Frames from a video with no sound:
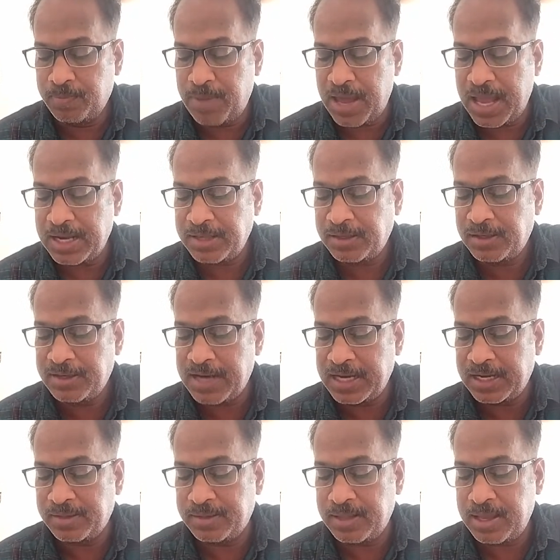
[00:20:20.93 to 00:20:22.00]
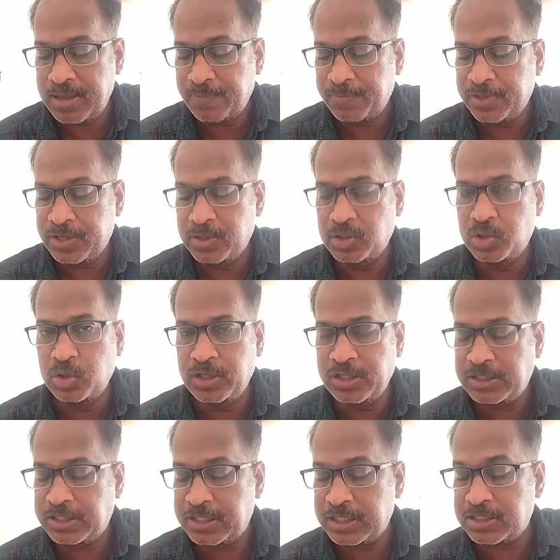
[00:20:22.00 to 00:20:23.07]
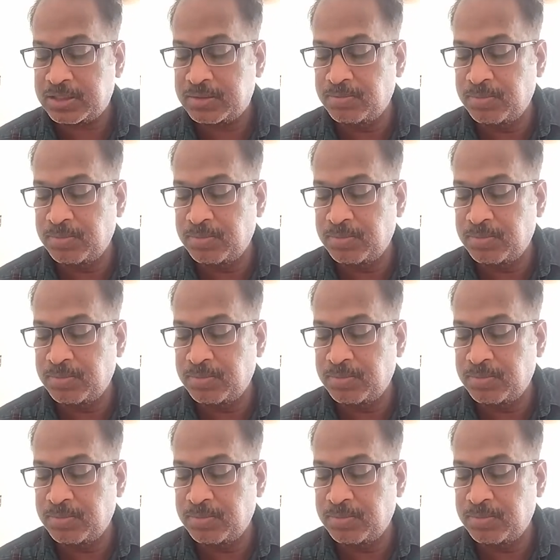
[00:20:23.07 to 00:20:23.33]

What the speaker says: balanced diet is a judicious